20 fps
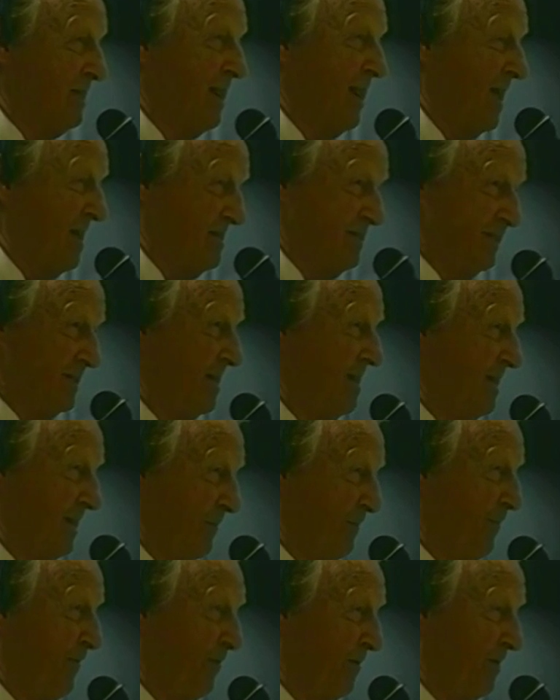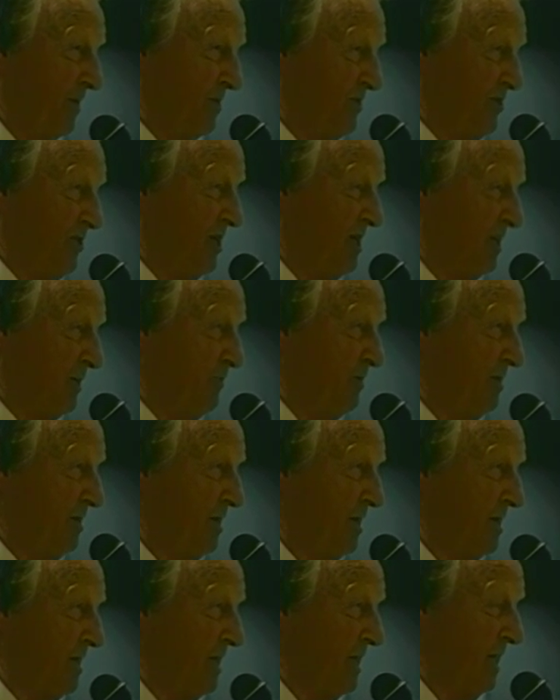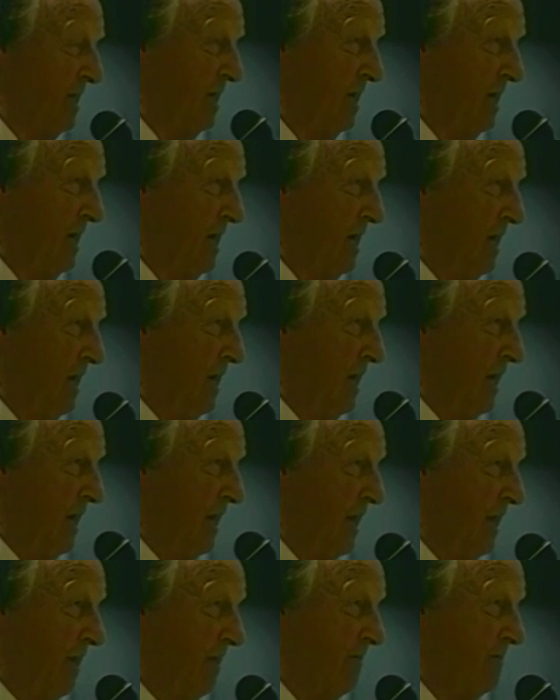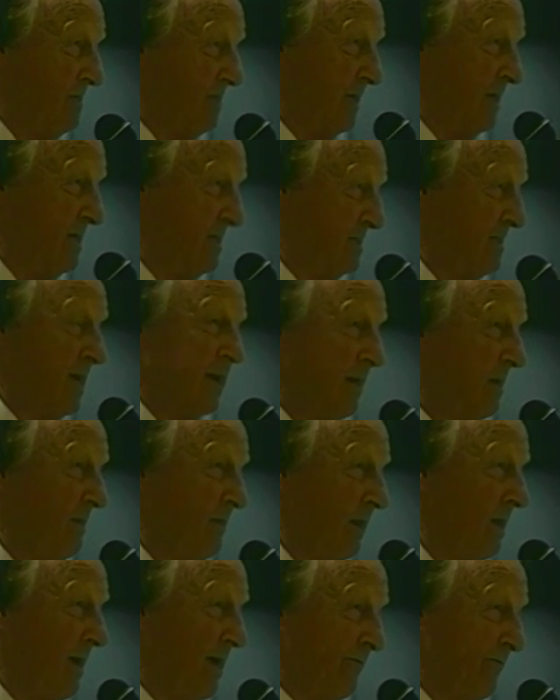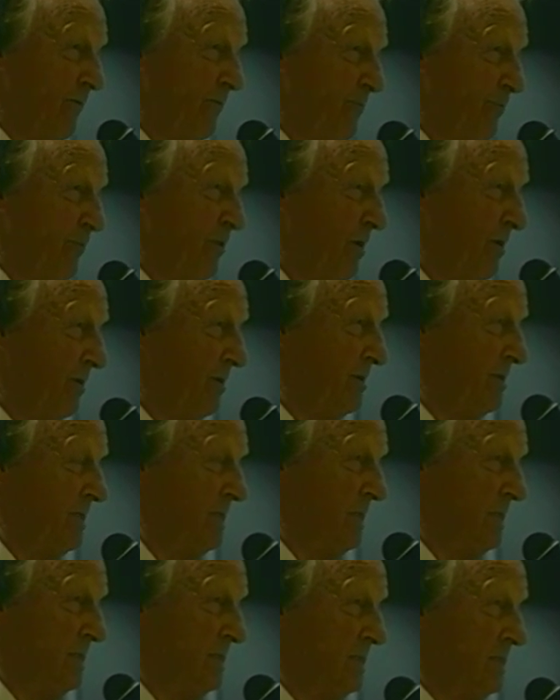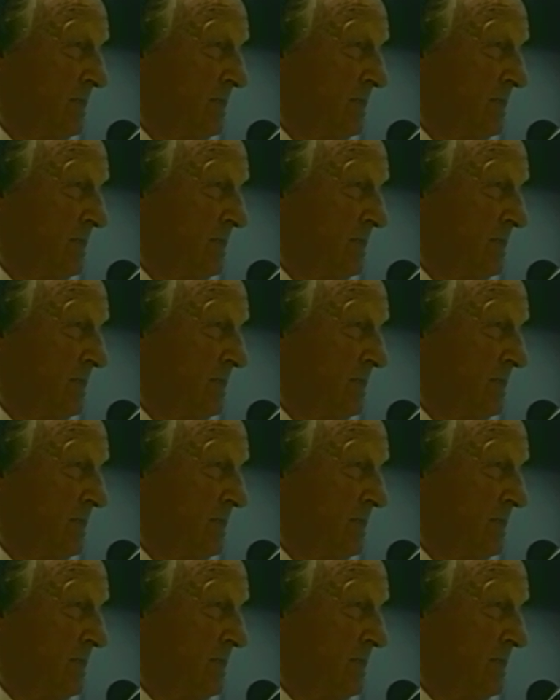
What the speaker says: an outstanding Polish gentleman. He's done a lot for Poland.